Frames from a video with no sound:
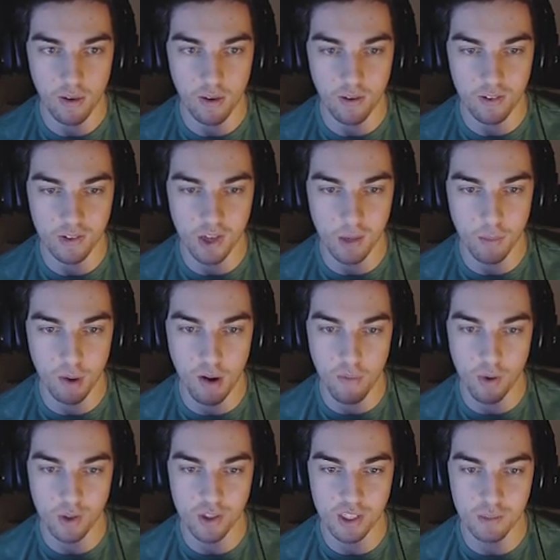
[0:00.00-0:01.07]
It's going to move.
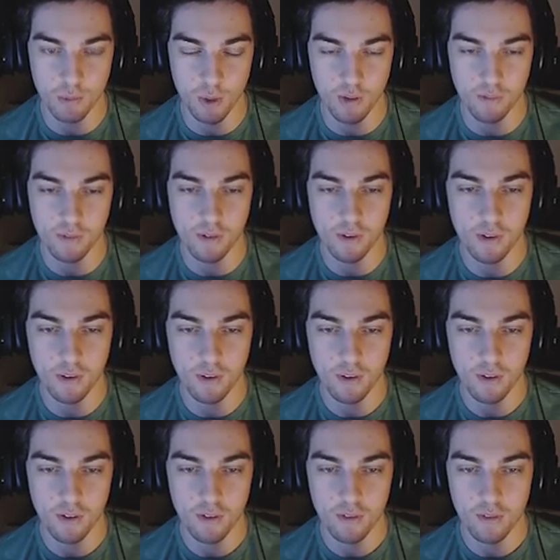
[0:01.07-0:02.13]
Watch this move.
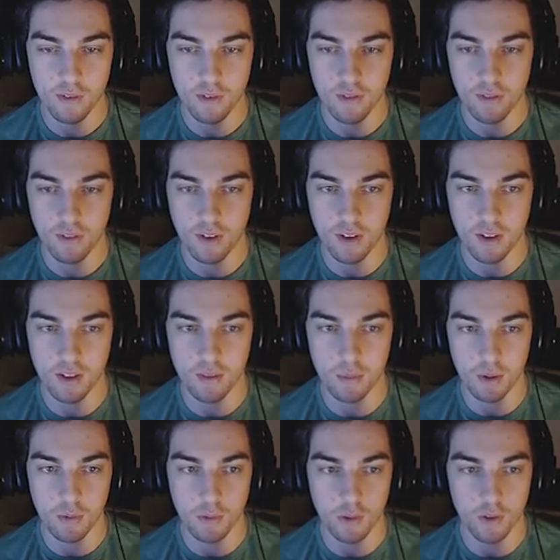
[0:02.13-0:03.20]
No, it didn't
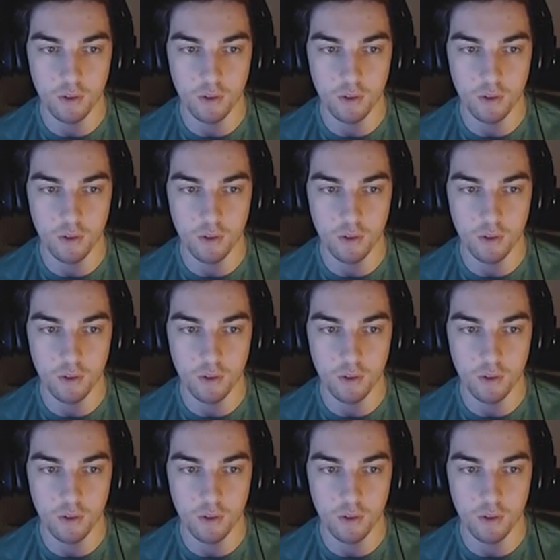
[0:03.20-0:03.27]
move.